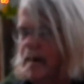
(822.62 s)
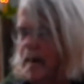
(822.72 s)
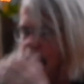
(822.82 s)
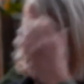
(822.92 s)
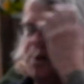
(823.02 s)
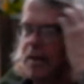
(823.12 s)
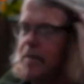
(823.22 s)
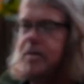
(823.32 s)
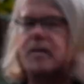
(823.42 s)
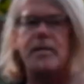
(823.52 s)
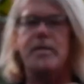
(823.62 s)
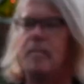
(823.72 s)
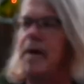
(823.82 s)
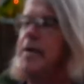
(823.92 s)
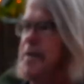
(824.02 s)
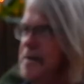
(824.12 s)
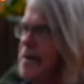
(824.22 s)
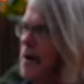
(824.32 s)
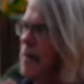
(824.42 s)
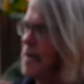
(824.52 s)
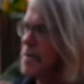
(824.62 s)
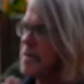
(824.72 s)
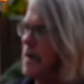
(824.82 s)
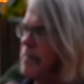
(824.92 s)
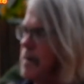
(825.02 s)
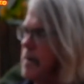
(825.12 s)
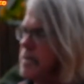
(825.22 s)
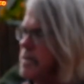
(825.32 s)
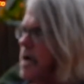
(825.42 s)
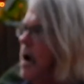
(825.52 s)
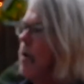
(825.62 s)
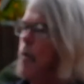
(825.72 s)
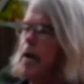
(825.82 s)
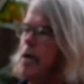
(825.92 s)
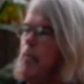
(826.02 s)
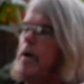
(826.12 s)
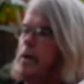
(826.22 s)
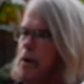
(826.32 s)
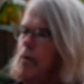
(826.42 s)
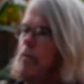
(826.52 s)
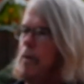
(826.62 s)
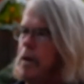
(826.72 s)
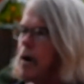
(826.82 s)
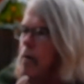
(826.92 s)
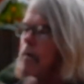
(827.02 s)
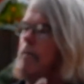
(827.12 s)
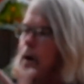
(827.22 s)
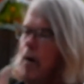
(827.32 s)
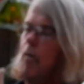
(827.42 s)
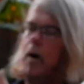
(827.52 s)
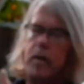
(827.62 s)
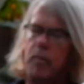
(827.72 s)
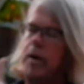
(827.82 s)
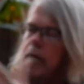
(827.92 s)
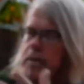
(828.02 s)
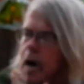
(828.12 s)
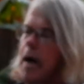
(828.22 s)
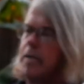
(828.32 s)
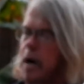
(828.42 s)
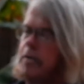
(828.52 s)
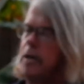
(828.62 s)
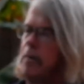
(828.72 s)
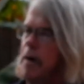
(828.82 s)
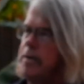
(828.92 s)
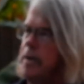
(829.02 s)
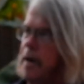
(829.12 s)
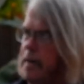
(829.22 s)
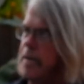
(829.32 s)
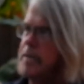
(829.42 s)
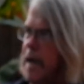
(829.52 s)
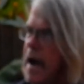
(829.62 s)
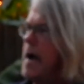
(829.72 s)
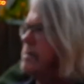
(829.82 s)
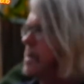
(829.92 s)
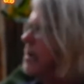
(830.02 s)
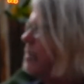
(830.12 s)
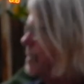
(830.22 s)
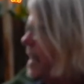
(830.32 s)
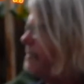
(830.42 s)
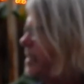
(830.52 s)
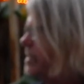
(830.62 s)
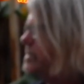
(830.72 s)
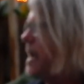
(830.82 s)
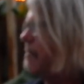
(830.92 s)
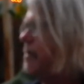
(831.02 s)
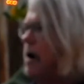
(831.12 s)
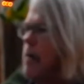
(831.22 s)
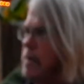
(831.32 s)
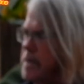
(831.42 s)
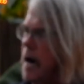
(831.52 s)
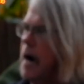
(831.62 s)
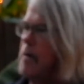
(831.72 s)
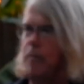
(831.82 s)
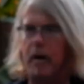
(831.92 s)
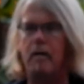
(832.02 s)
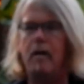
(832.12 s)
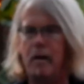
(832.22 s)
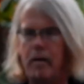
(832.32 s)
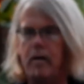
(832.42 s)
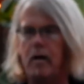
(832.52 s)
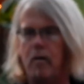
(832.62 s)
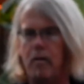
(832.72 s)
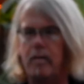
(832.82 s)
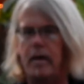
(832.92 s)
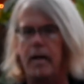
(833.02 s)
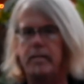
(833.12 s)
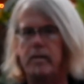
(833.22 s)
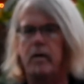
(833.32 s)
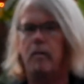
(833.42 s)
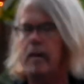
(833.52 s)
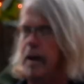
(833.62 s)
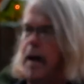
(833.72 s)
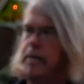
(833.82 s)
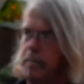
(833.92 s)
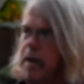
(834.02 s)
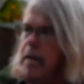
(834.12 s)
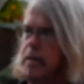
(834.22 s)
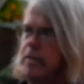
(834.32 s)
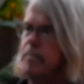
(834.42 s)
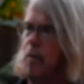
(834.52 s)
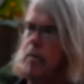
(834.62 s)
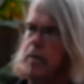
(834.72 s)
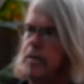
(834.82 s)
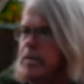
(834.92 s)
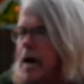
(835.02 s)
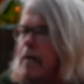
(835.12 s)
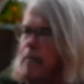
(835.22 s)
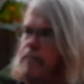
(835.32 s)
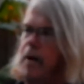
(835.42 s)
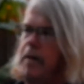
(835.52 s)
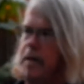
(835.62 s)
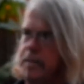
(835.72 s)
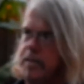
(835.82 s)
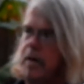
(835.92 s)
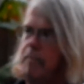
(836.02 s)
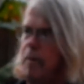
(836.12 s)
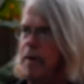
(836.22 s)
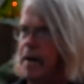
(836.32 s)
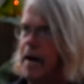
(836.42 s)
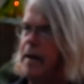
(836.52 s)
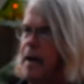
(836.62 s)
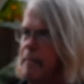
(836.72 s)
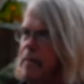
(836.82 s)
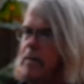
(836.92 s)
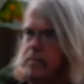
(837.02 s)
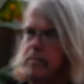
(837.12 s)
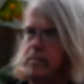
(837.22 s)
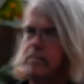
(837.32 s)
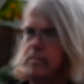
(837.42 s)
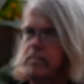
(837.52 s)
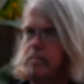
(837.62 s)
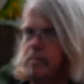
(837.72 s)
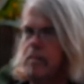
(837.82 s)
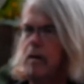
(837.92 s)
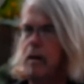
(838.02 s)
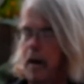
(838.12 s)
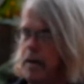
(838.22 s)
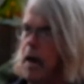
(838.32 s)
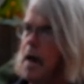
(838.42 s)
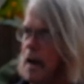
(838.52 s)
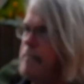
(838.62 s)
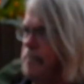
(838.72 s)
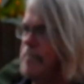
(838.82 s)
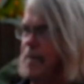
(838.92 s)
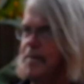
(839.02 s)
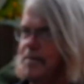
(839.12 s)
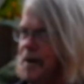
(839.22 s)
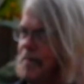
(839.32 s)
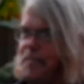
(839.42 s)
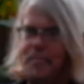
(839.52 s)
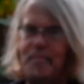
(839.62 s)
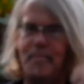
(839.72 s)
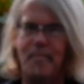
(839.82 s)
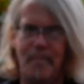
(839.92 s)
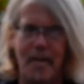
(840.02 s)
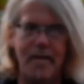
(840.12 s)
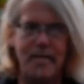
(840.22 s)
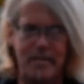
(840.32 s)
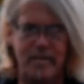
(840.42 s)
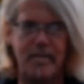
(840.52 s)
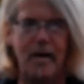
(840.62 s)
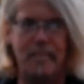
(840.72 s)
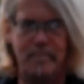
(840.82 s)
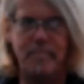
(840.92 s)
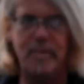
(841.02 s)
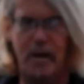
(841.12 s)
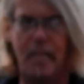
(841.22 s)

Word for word: but we are. This this is a mission. You know, this is something. This is what can we do? You know, what can we do as our, as our generation in this act when we have a little time? We are retired. We're you know and that you know and, and to me this is more than just kind of a fun thing. This is something that we kind of. Can have. I can I hear an amen? Yeah. yeah. Amen. Thanks for Can I hear a